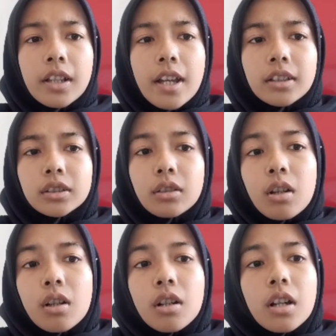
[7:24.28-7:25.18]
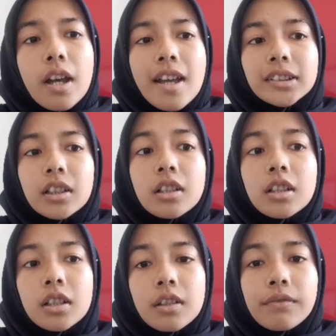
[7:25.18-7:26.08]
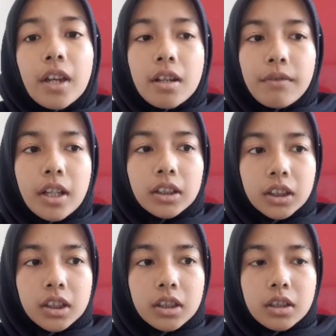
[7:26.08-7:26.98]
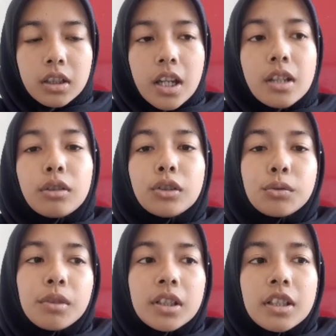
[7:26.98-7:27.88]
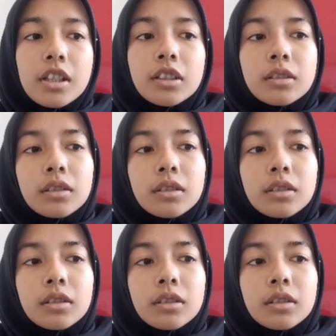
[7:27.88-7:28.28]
that store as a curve and vector, and usually